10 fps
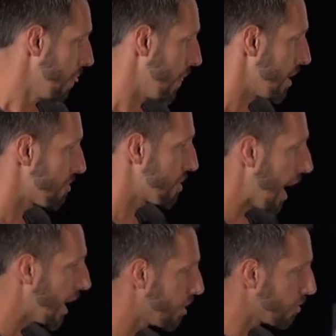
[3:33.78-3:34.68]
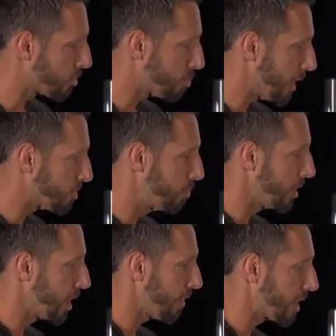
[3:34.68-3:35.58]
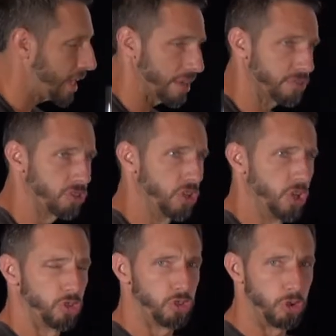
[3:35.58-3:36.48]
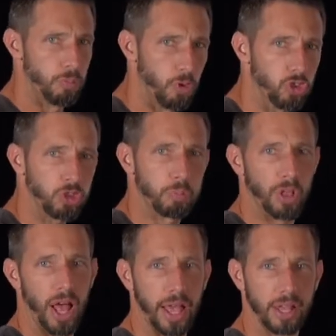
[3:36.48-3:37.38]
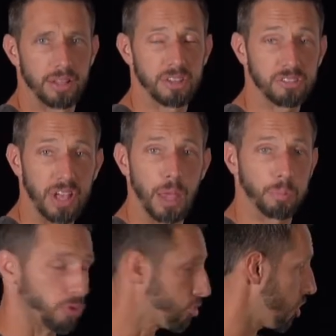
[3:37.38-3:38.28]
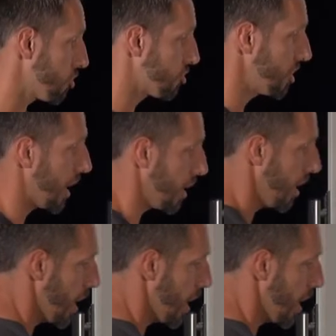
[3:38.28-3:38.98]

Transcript: The desire, the responsibility, the gifts to multiply disciples are seen.